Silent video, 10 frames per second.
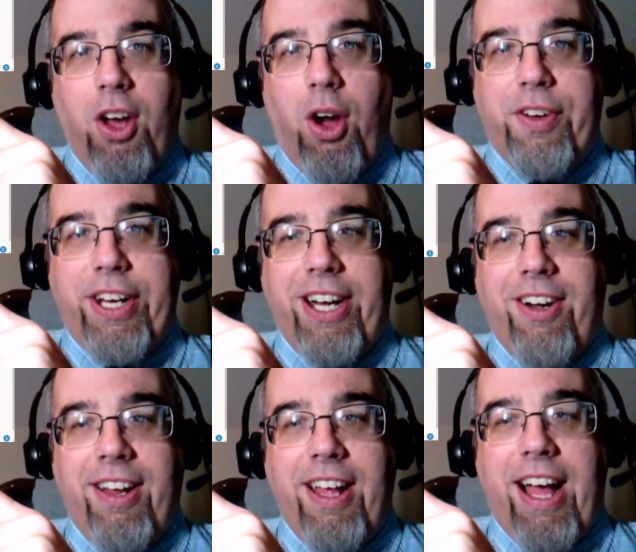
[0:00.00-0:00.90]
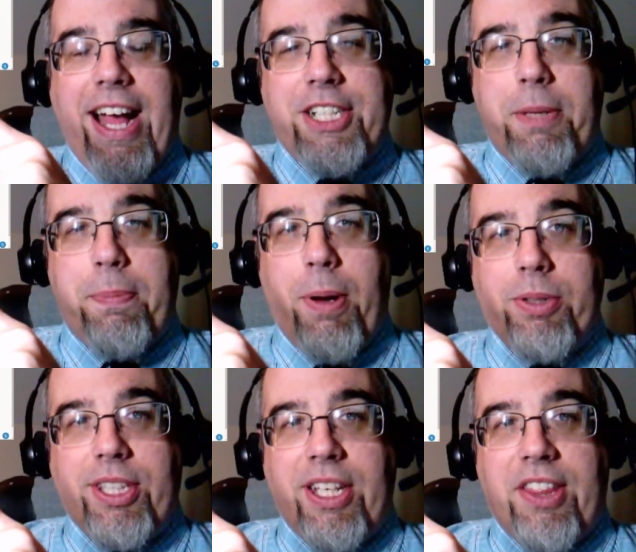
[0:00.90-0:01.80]
Over here, I actually
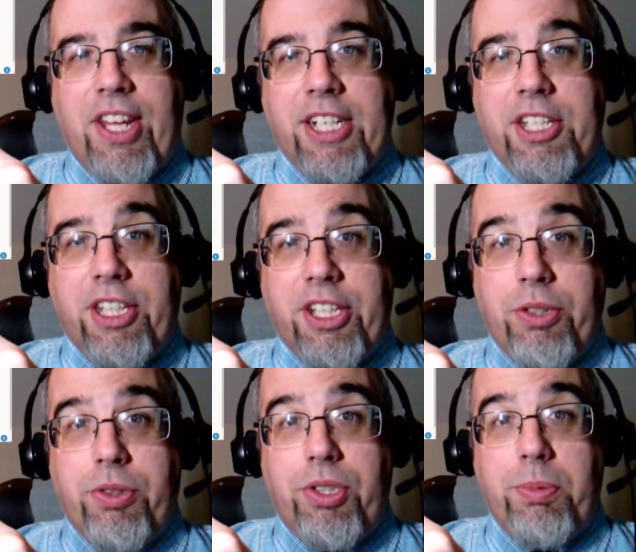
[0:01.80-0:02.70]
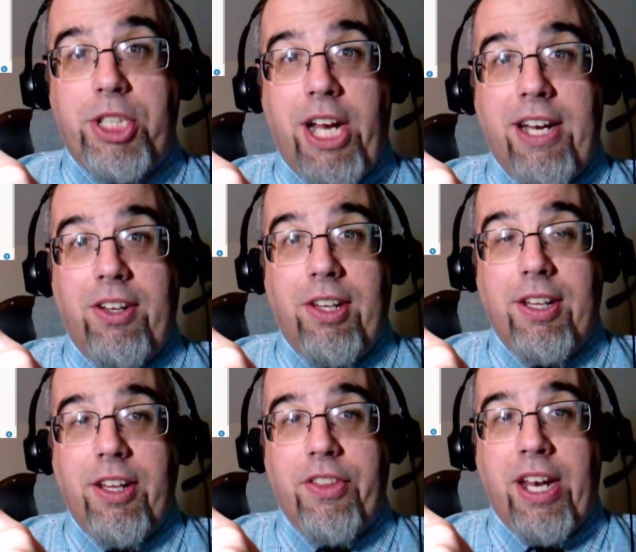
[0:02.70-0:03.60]
posted a thing to the YouTube channel
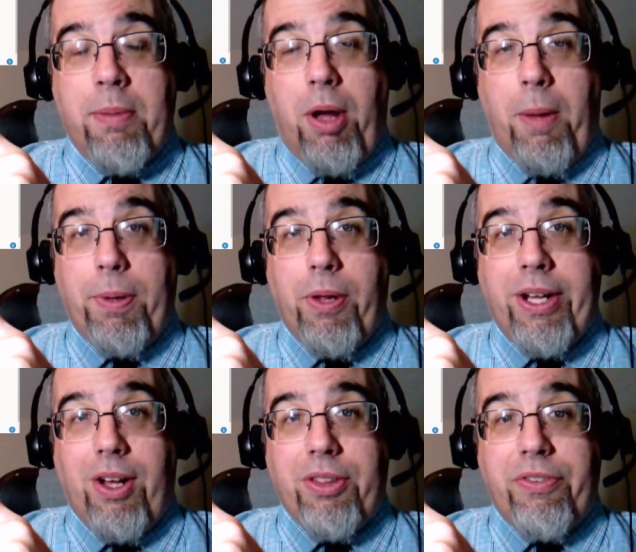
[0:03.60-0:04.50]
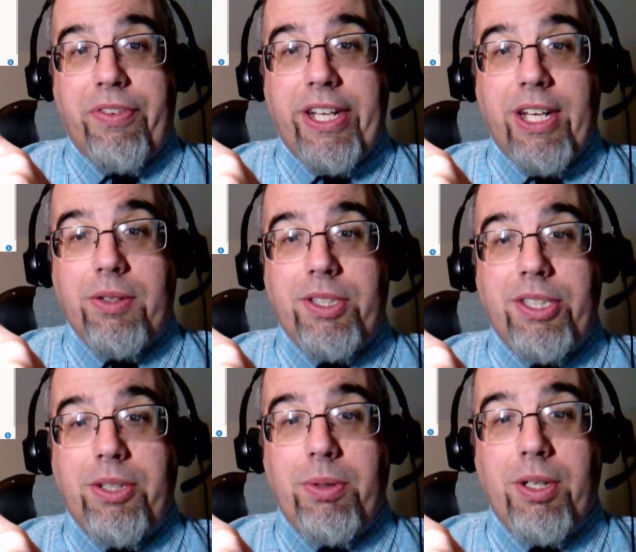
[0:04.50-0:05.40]
that I'm uploading all the videos
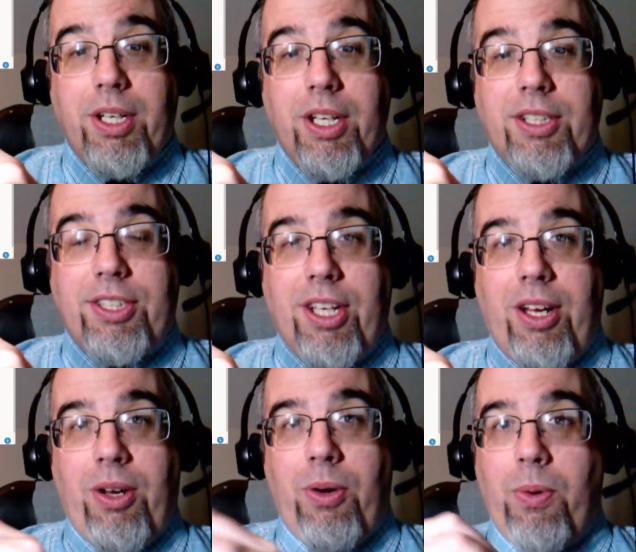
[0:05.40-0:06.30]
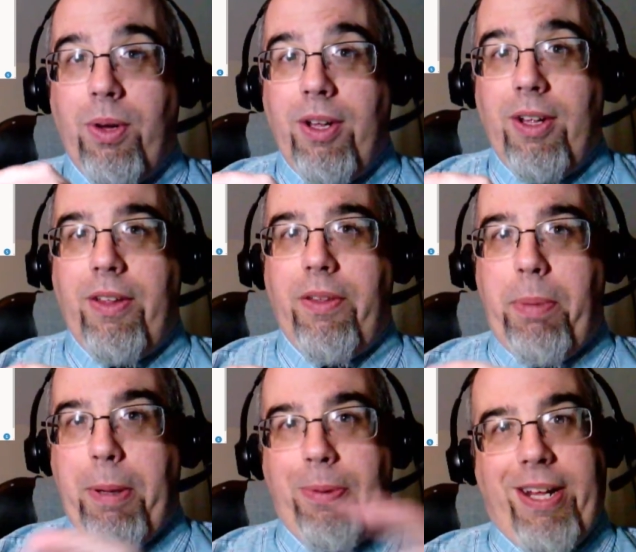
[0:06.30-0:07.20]
to. So
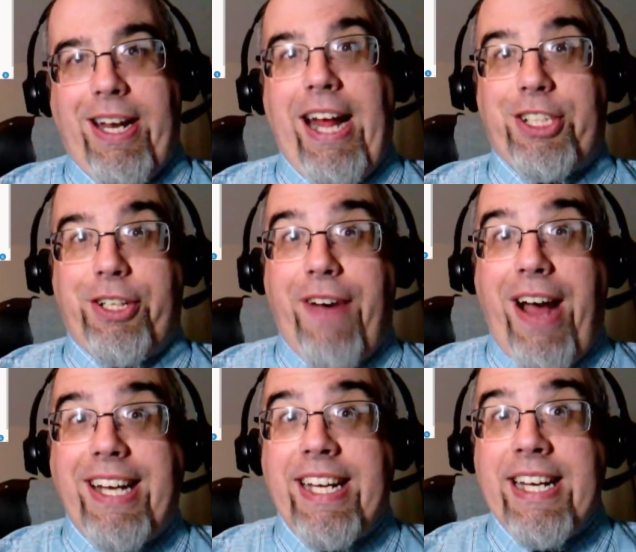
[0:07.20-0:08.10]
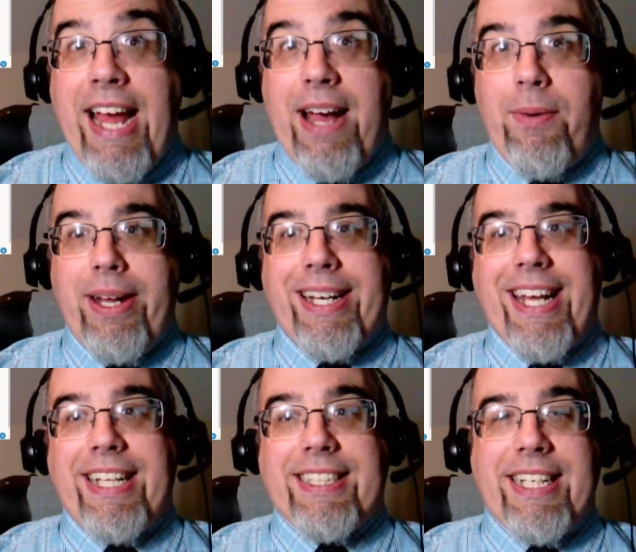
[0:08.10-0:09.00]
people can actually find it now in
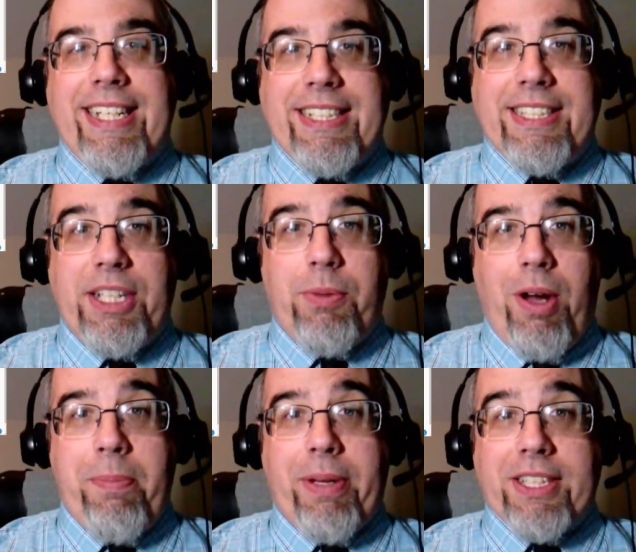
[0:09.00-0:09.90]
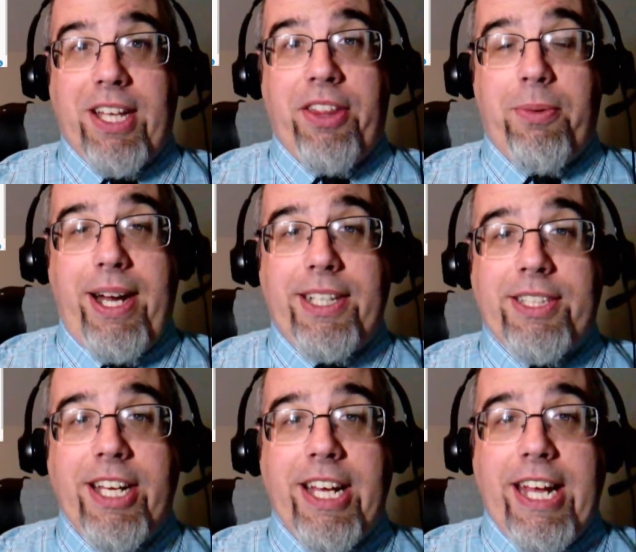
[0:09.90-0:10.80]
case they need to see one, because
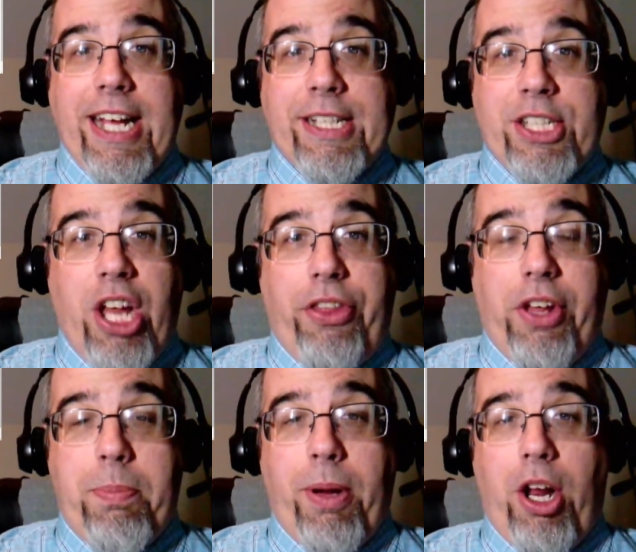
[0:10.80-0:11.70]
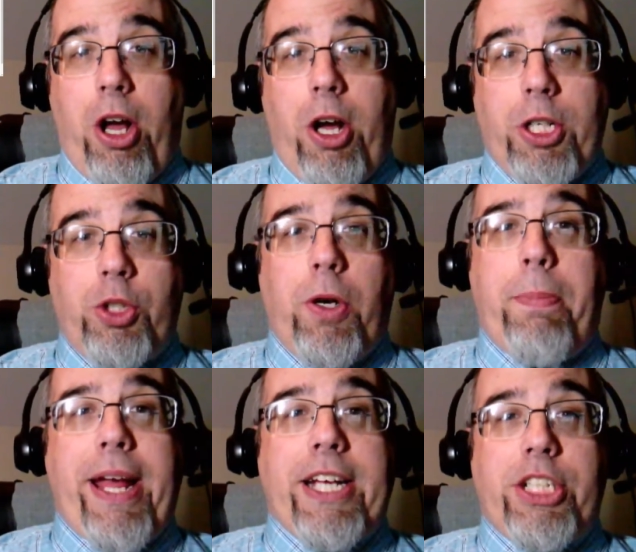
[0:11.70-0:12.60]
otherwise it's nothing but 100
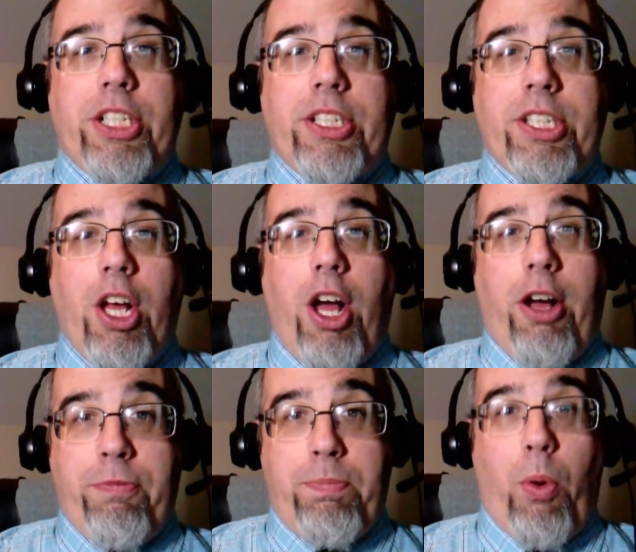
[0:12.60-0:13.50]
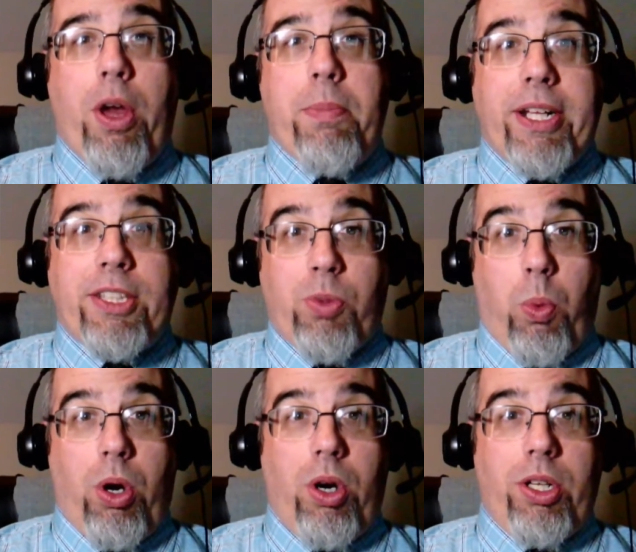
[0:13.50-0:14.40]
pages of Boy Meets
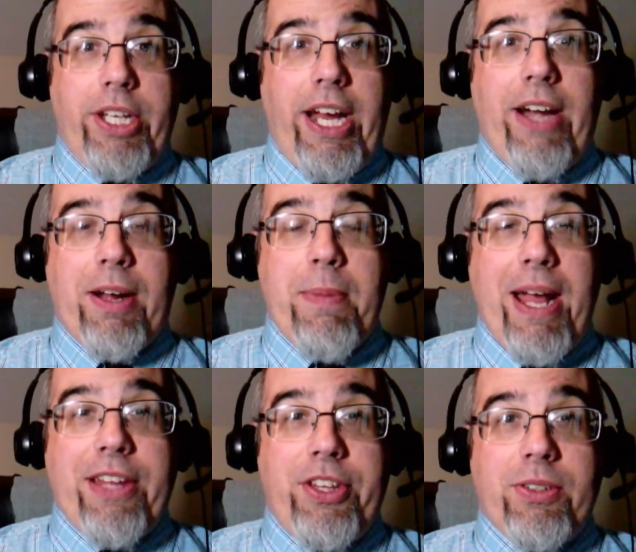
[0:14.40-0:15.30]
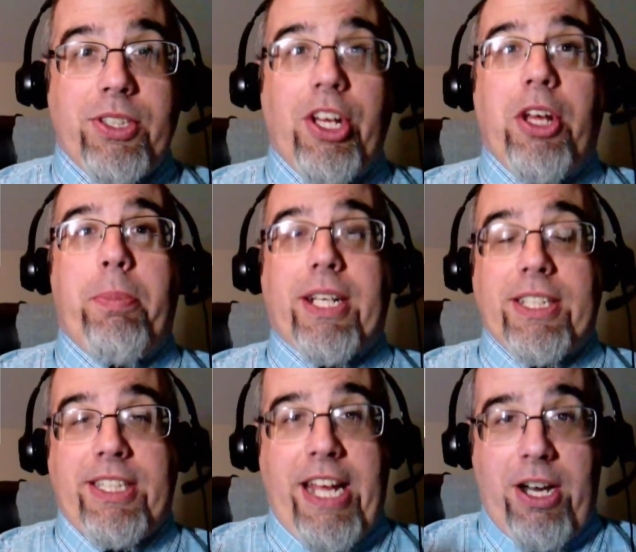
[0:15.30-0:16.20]
World Eric Matthews,
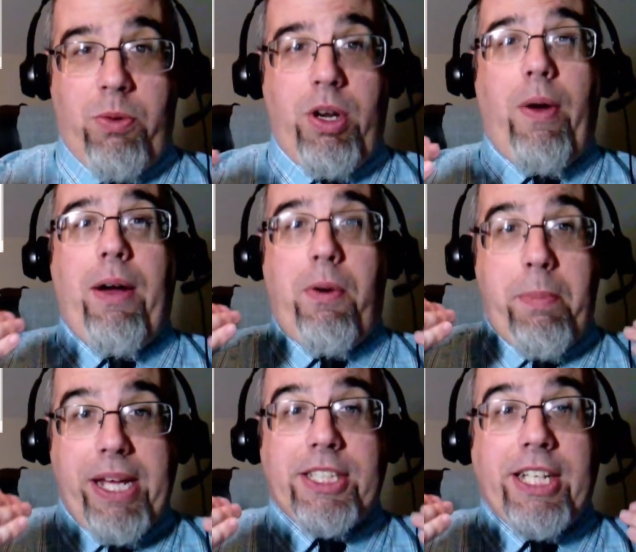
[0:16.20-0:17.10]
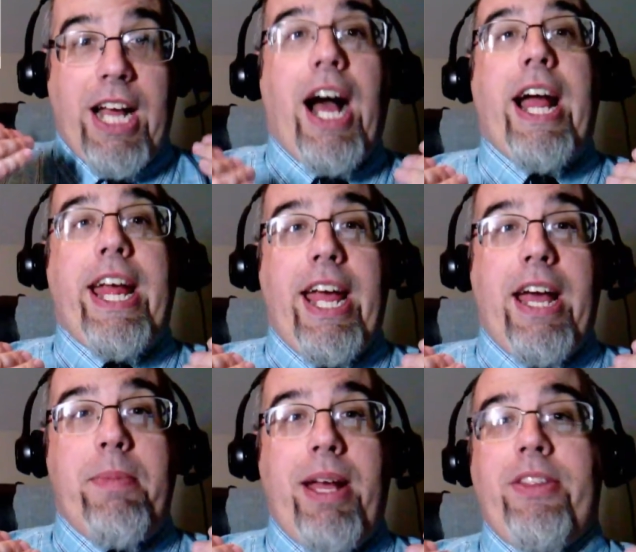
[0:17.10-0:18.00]
because they don't know how amazing I
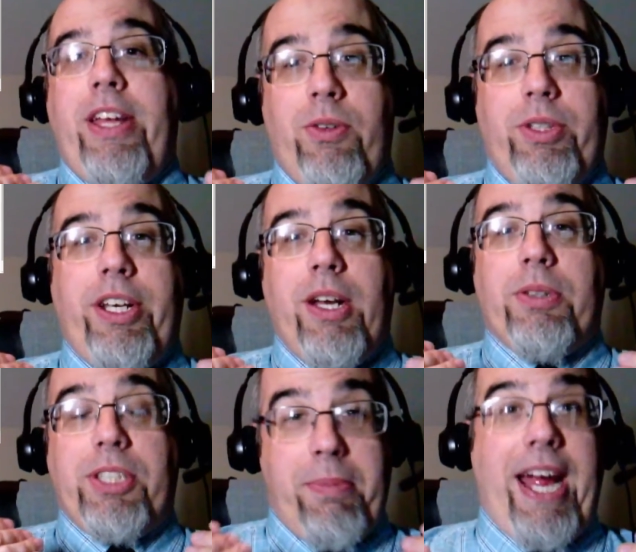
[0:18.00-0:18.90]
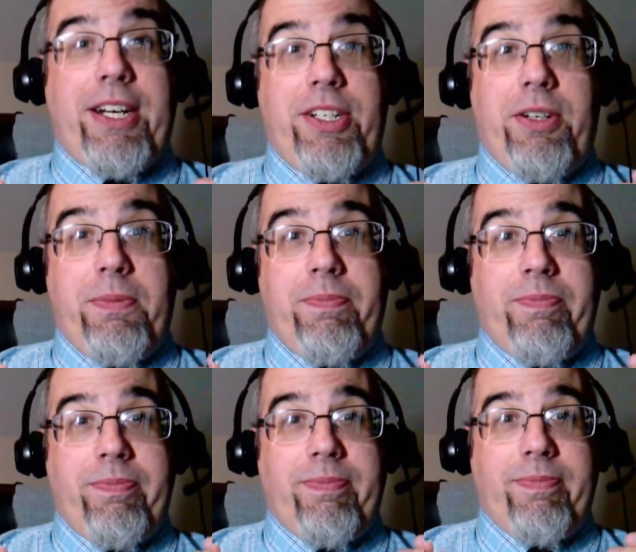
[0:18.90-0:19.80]
am and they only know some actor.
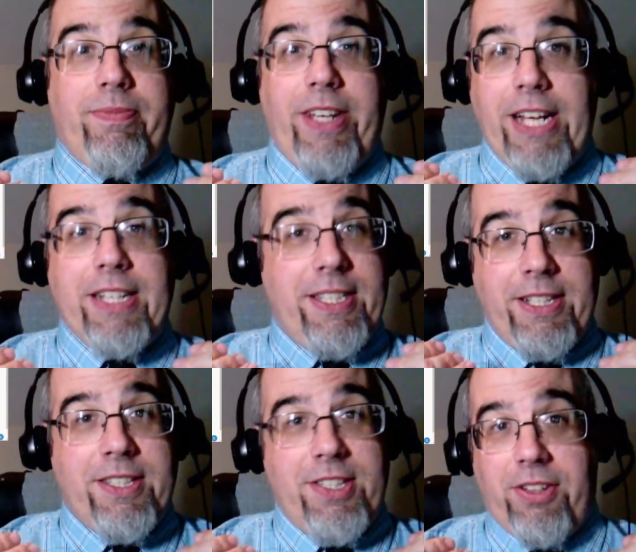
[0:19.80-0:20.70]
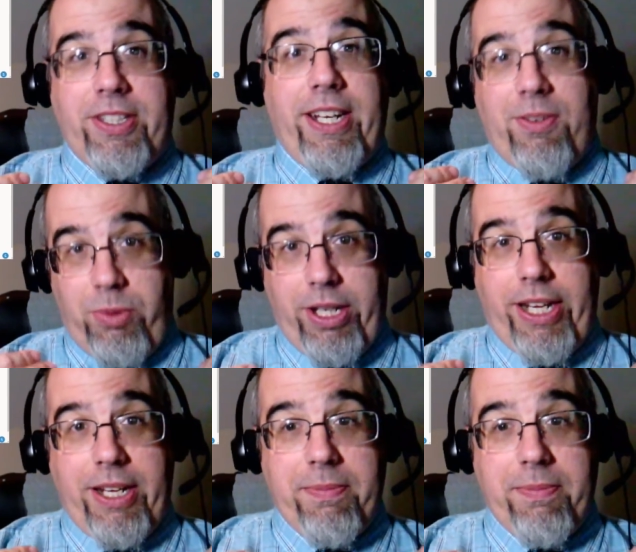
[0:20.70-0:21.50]
It's insulting, really.